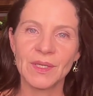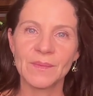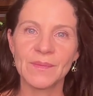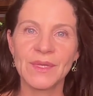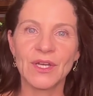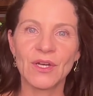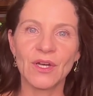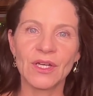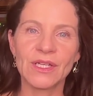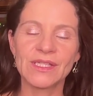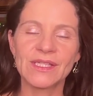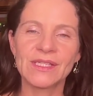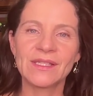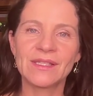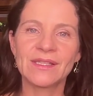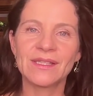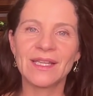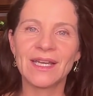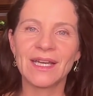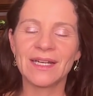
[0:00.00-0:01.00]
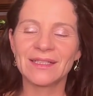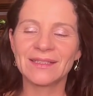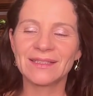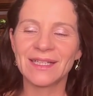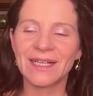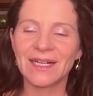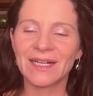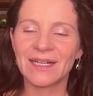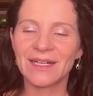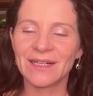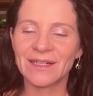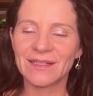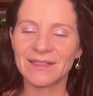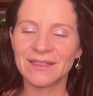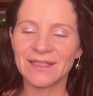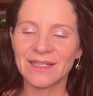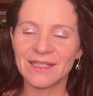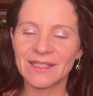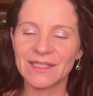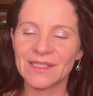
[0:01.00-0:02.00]
because
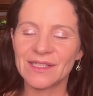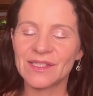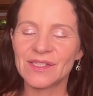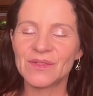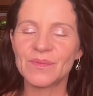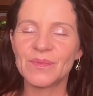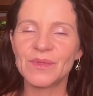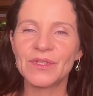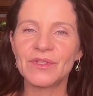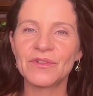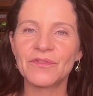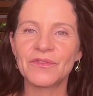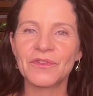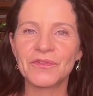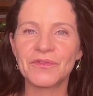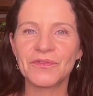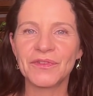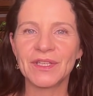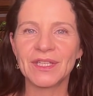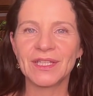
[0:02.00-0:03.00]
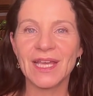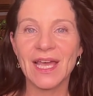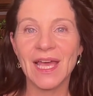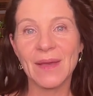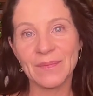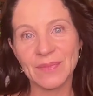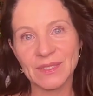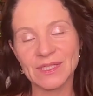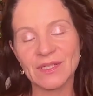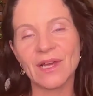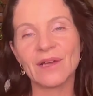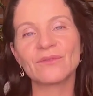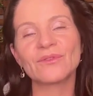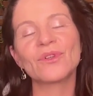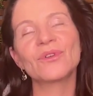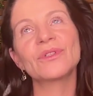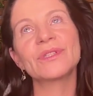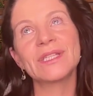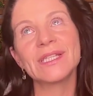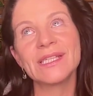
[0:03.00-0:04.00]
there is this beautiful thing that happens.
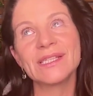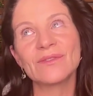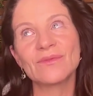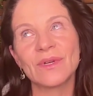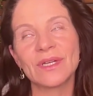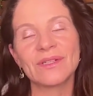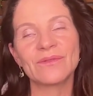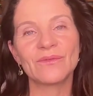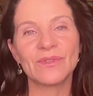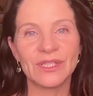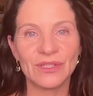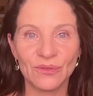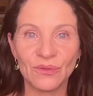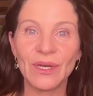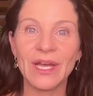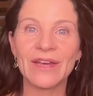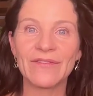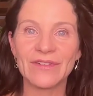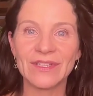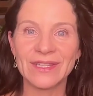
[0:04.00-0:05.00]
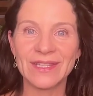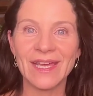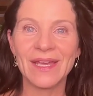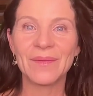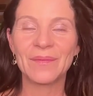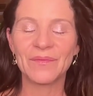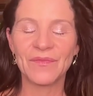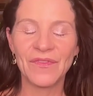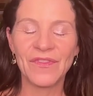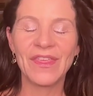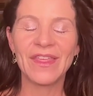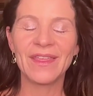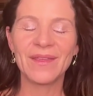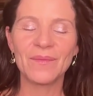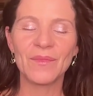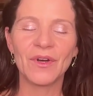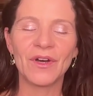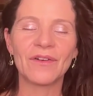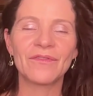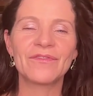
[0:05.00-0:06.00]
Although this one we do have a
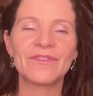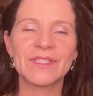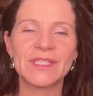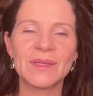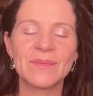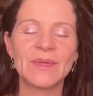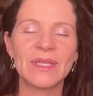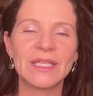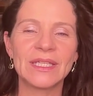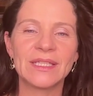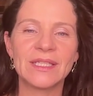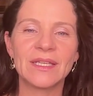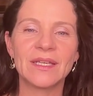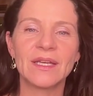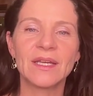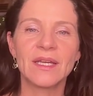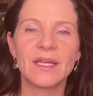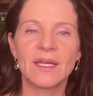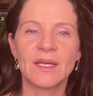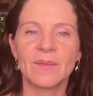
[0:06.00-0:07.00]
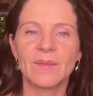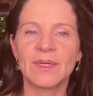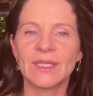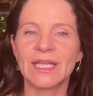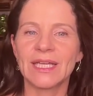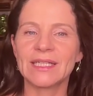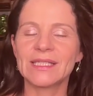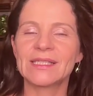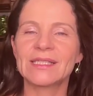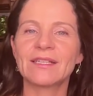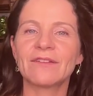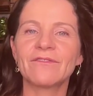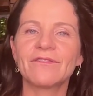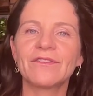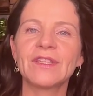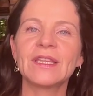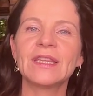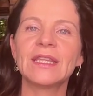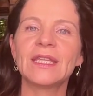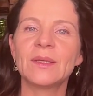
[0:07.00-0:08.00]
theme of visibility, but there is
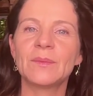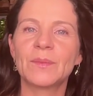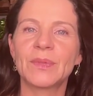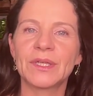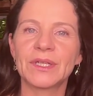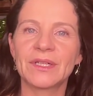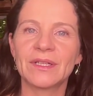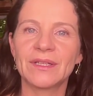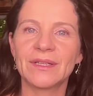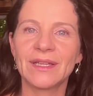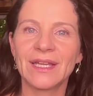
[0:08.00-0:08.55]
something deeper